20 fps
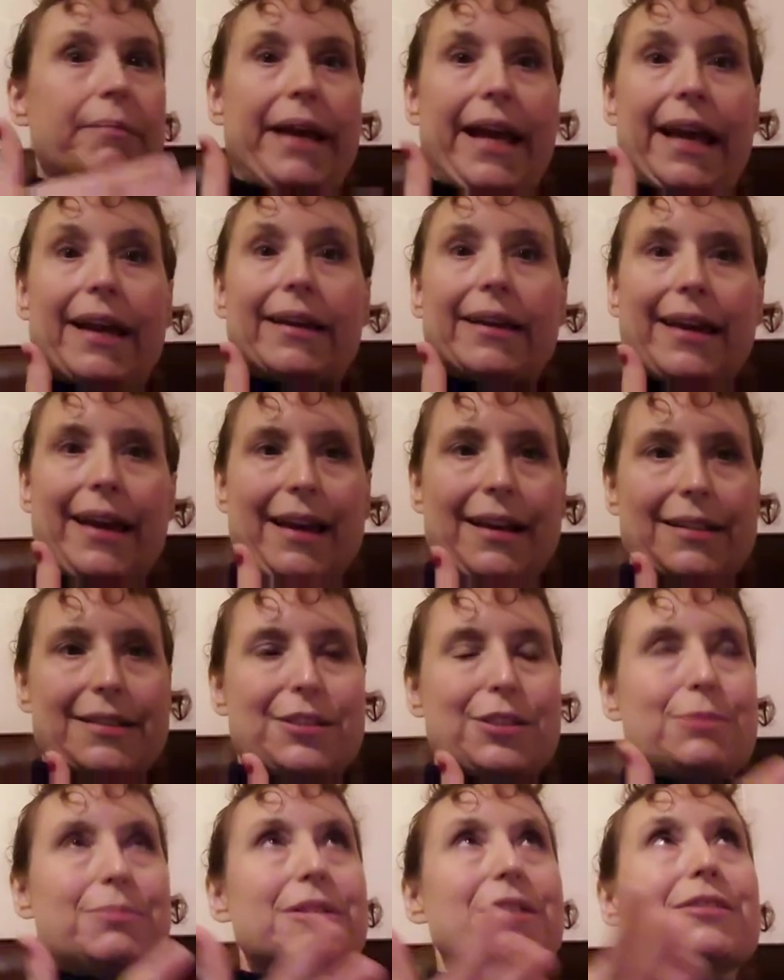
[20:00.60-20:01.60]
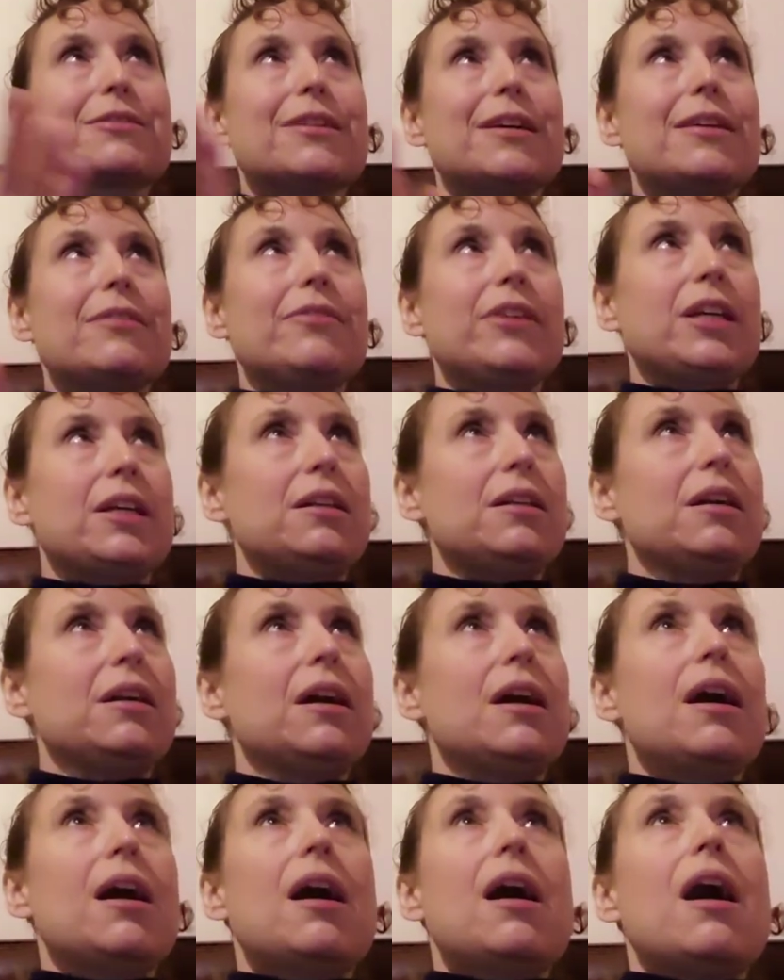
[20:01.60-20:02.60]
pancakes, you've been craving,
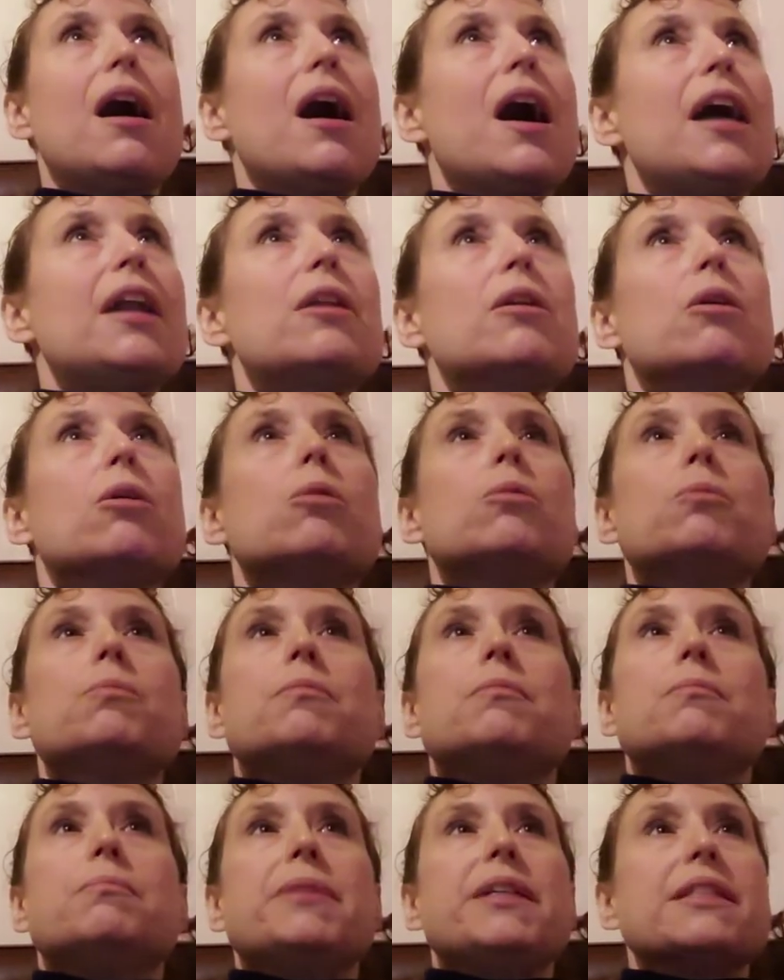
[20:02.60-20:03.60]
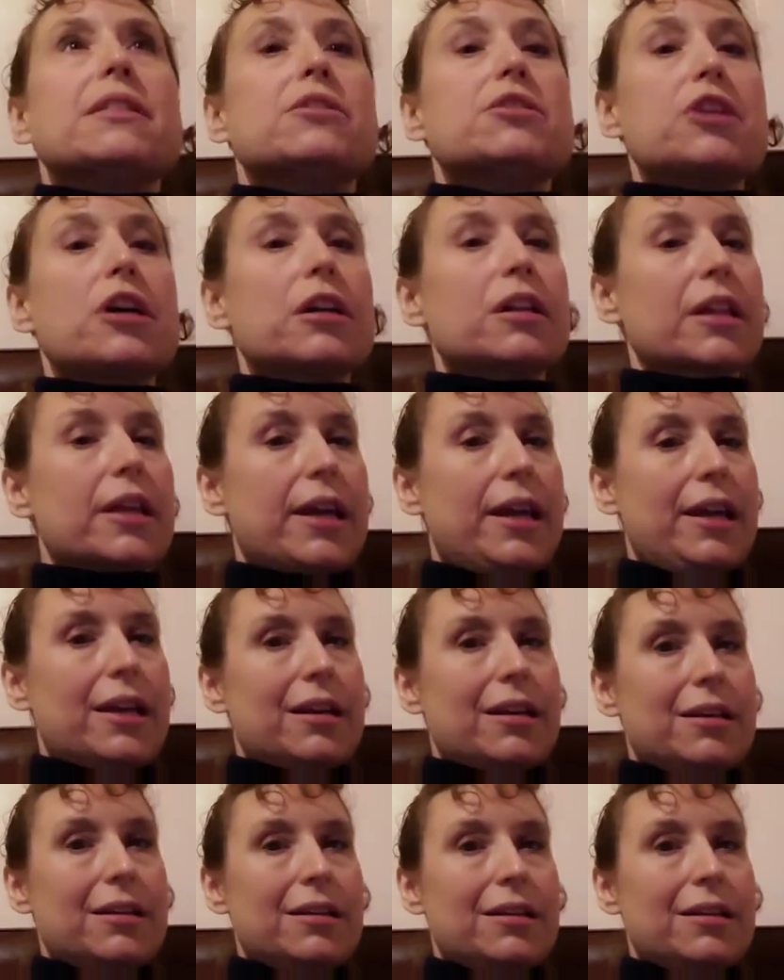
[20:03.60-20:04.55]
I don't know, piece of chocolate cake.